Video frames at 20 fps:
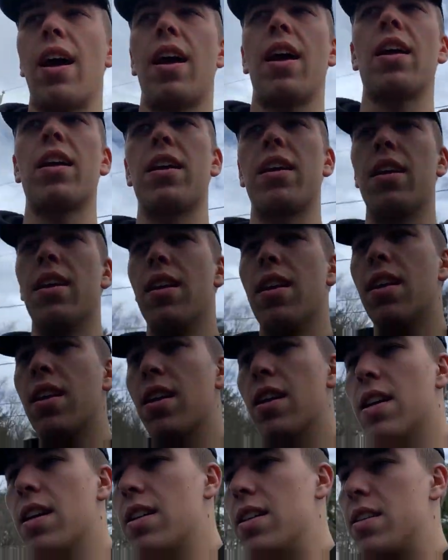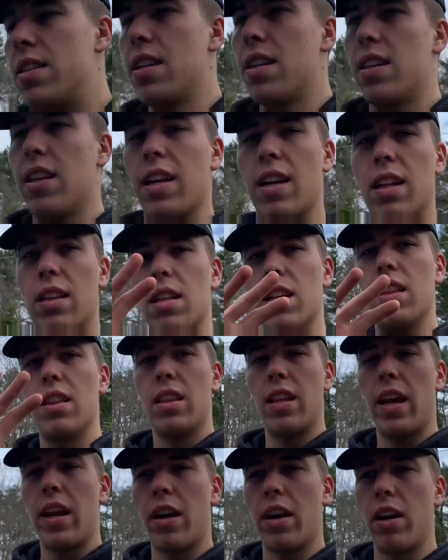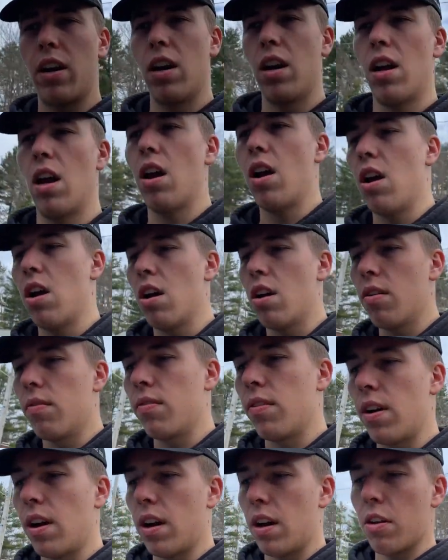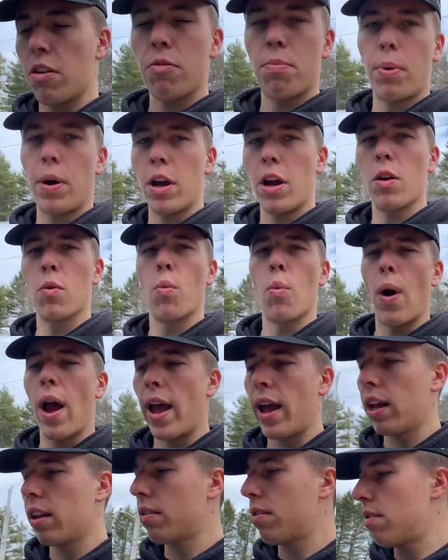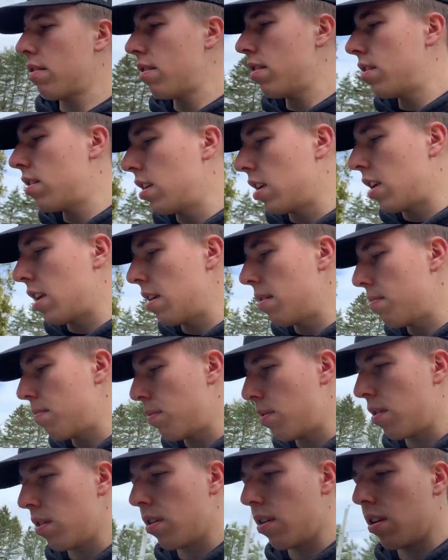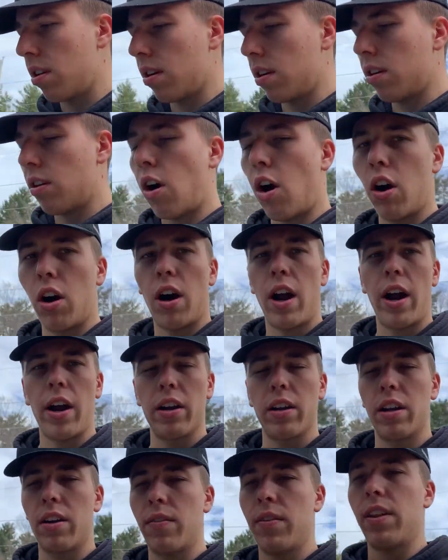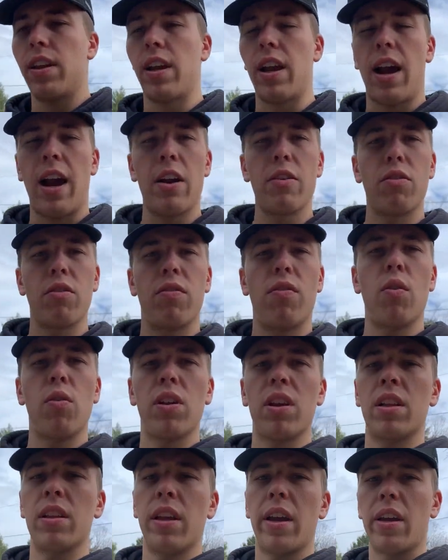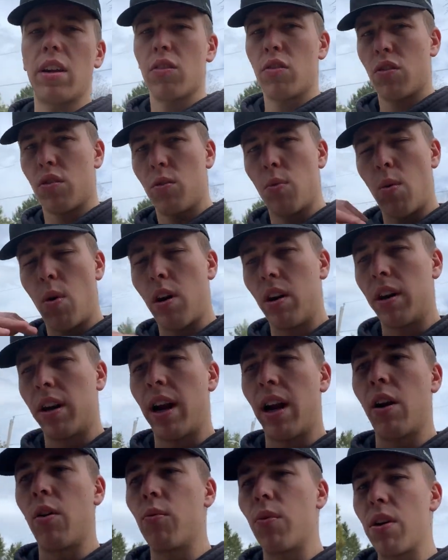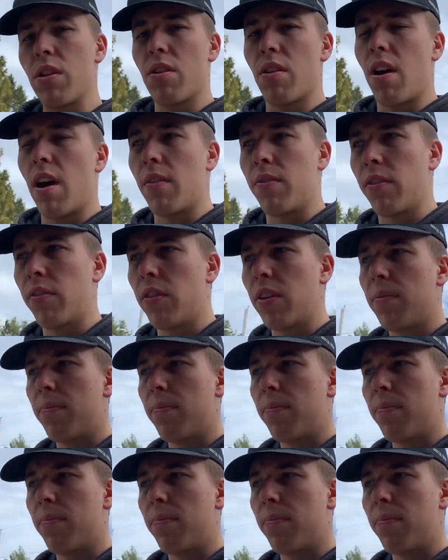I did like a little layer of spray-on wax to keep the car, give it like a hydrophilic layer so water kind of runs off of